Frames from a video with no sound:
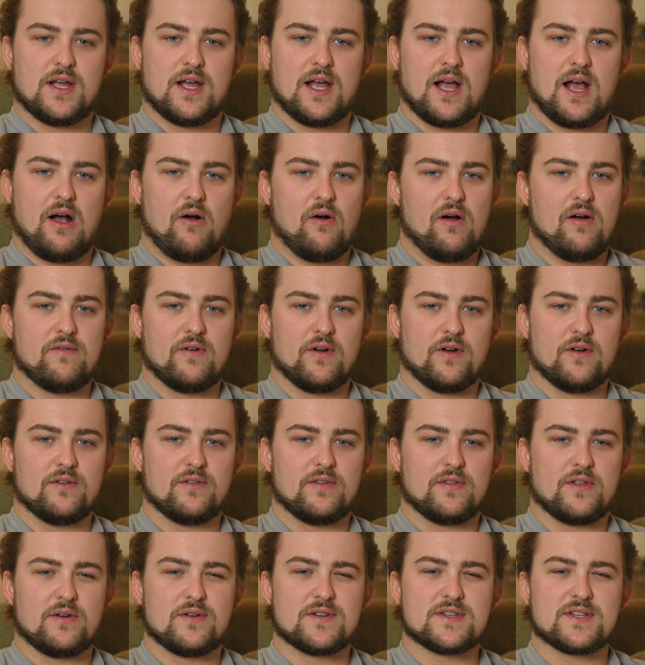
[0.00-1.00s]
However,
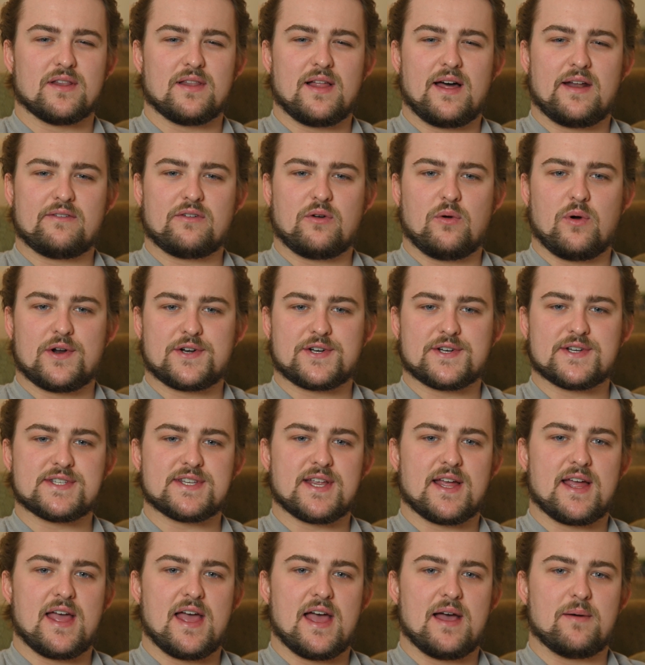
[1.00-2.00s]
there is a lot of questions
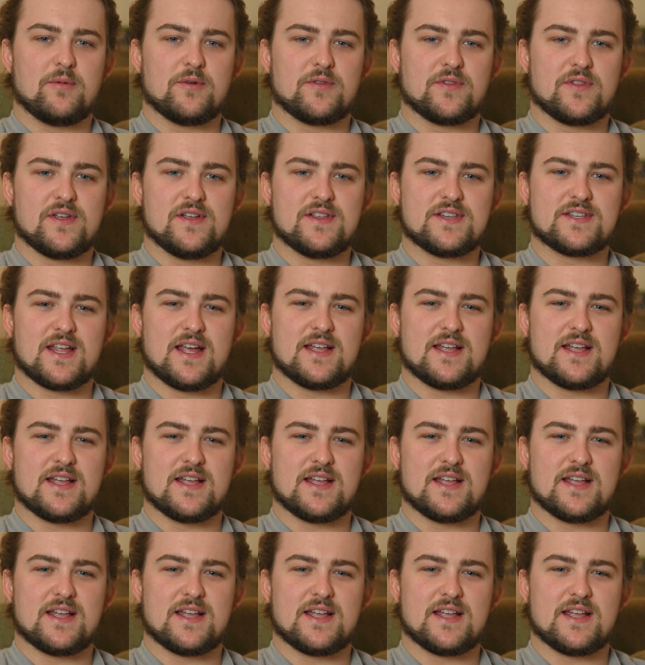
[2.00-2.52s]
I have with this,